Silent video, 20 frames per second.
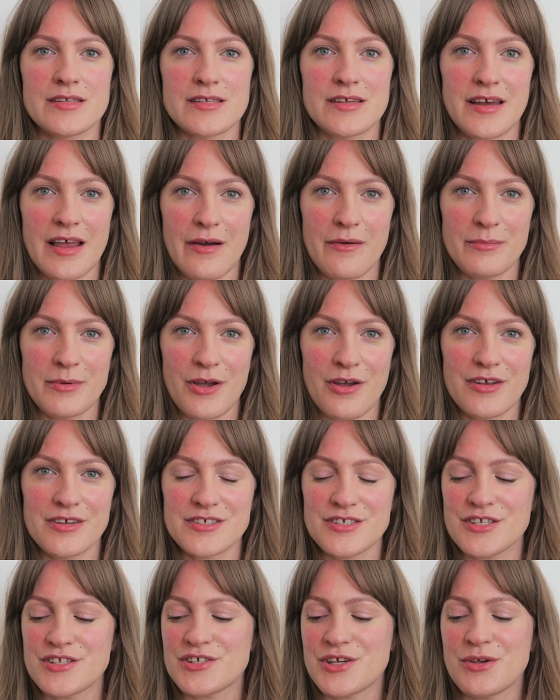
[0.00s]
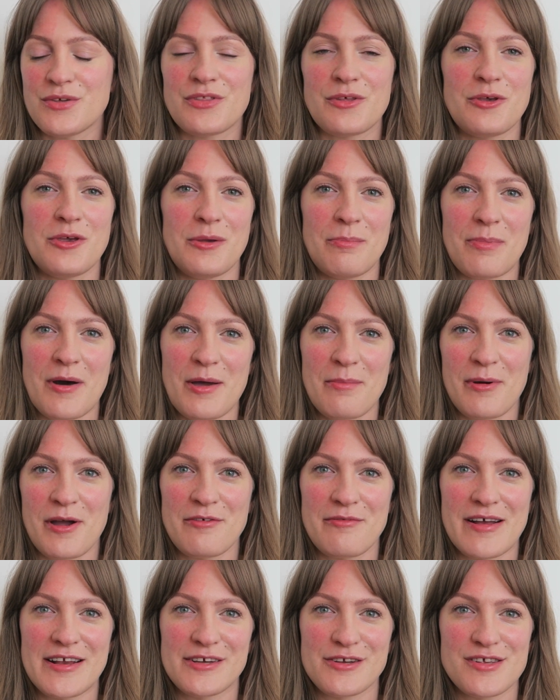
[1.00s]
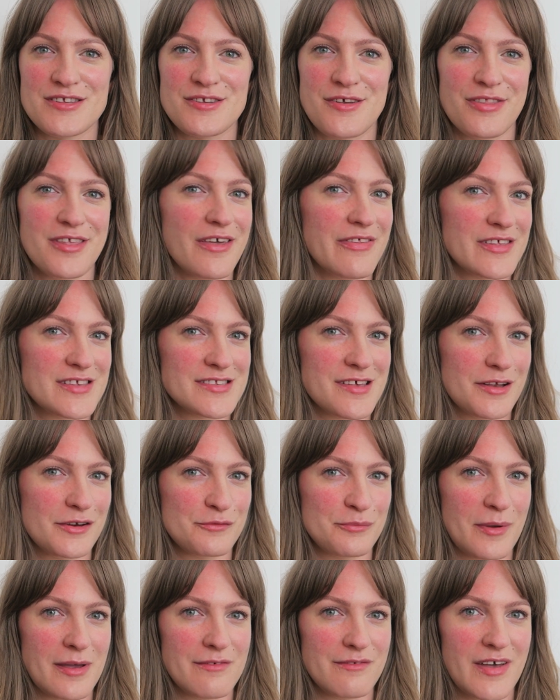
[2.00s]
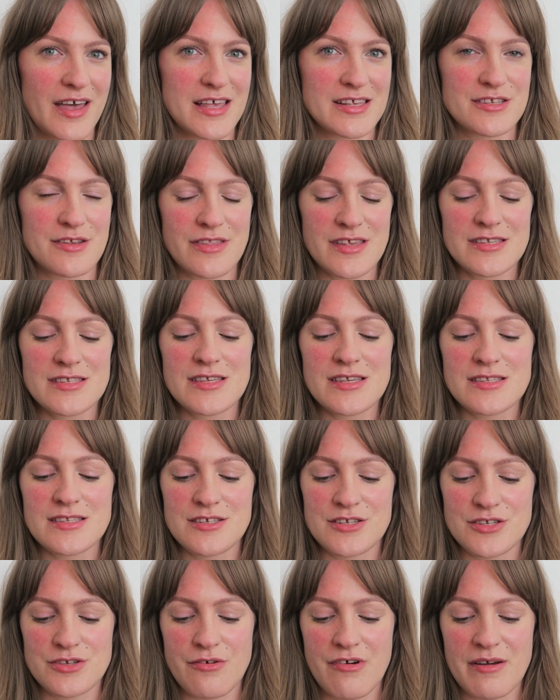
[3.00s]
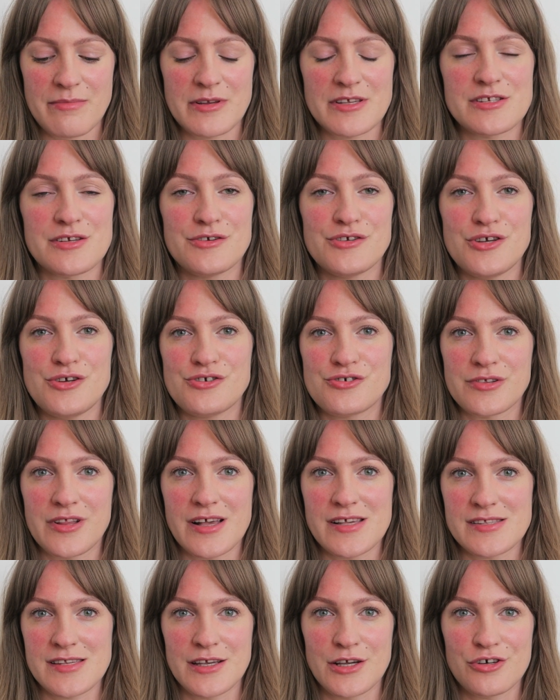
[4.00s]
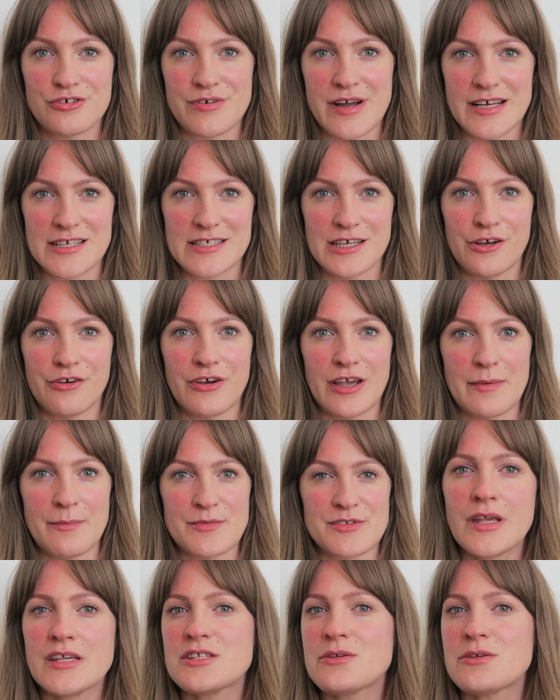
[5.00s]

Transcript: So now I'm going to do the Bye Redness on the other side of my face. So this is described as a neutralizing correcting cream.